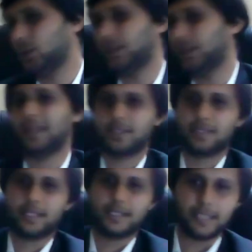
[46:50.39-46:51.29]
Don't take
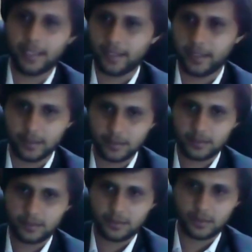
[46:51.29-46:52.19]
classes at the end.
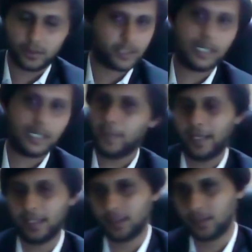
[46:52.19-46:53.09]
You're going to start
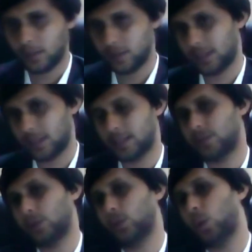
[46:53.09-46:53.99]
panicking because
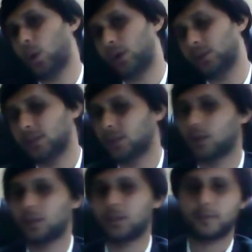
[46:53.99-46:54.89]
classes will go on. You think
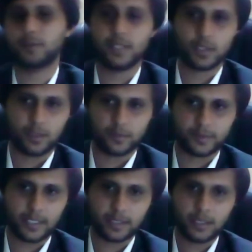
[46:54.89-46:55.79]
you're not going to finish all of
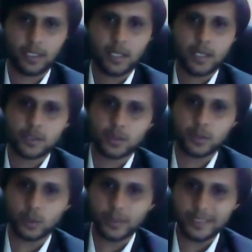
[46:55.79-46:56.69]
that. So
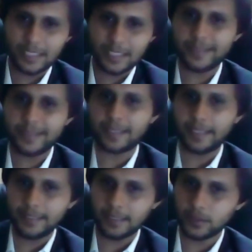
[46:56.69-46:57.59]
do it that way. Try
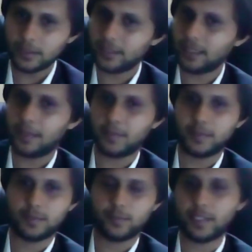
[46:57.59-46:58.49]
it out.
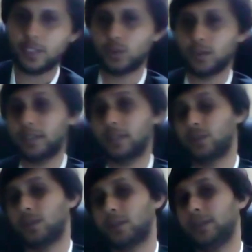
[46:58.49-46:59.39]
I'm very sure it
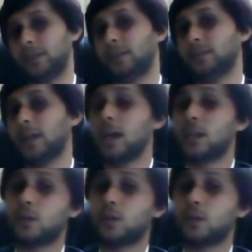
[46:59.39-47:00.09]
is going to be enough.